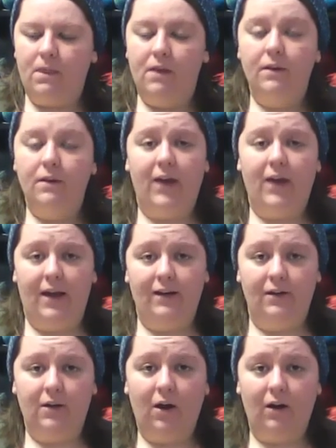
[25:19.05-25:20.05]

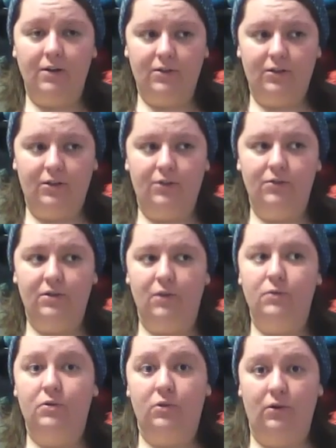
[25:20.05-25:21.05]
added cost to you so
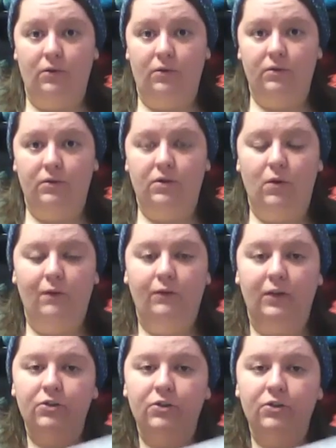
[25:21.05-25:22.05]
soon. So if
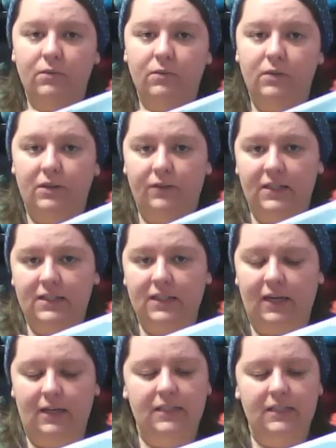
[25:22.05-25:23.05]
you're interested in one of these
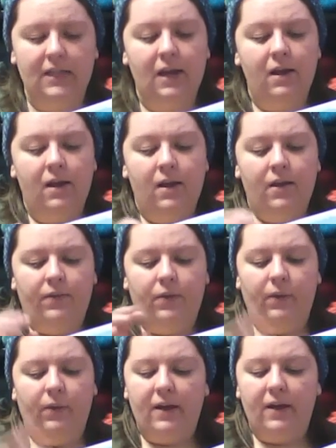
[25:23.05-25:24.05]
kits, the
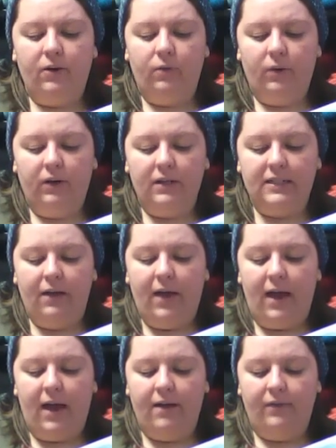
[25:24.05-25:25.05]
way that'll work is I'll
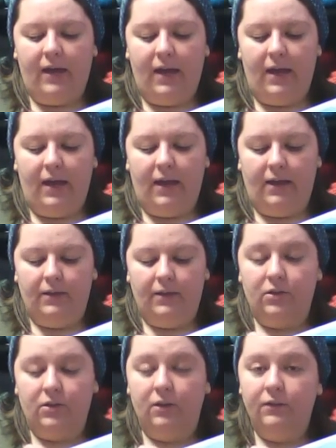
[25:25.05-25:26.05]
have a
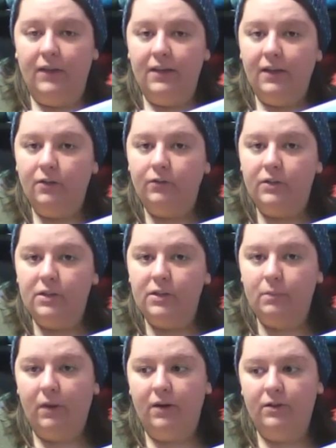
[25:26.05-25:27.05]
survey that you'll
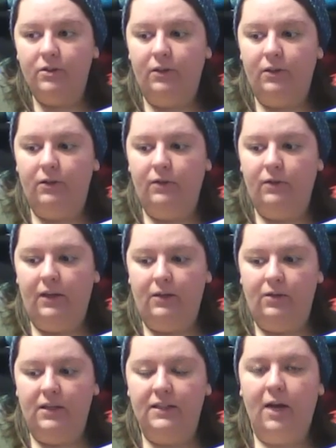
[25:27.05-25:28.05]
respond to that
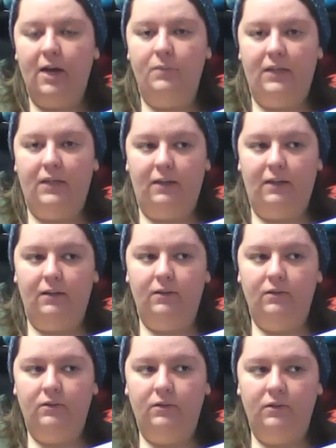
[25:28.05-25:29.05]
you can tell me,
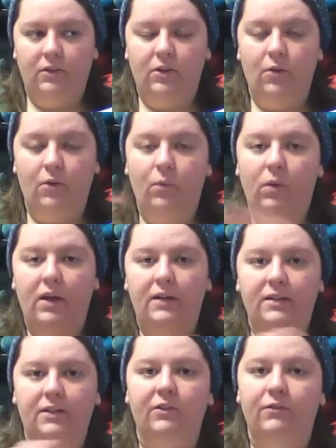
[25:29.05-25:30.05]

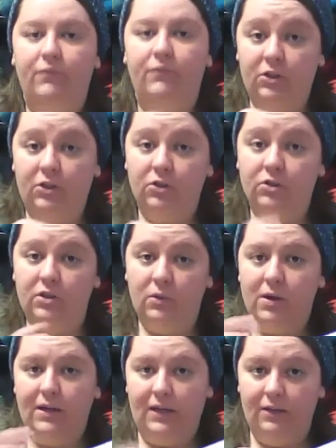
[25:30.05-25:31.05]
what different features you
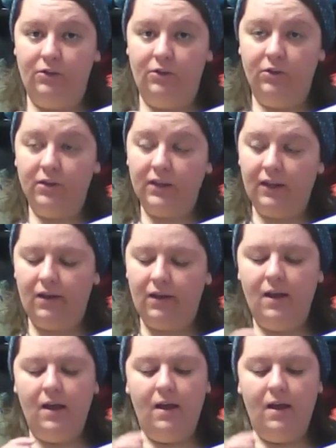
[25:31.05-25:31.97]
want in your kit.